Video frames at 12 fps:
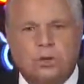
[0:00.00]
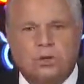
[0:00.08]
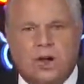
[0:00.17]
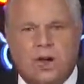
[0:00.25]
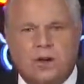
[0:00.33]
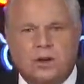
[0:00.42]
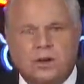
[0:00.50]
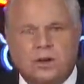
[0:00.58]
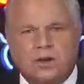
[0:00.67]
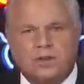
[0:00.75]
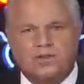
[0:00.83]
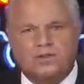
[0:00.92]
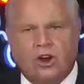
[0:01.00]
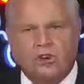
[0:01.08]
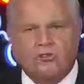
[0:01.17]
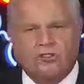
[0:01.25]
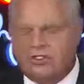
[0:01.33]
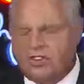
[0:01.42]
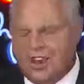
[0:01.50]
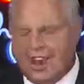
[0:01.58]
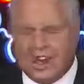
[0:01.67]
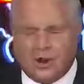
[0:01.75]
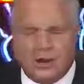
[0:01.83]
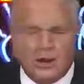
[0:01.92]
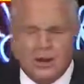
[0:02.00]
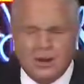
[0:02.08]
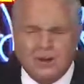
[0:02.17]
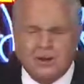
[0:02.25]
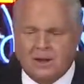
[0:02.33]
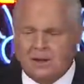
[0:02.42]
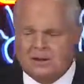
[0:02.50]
ruled on. The judge in Seattle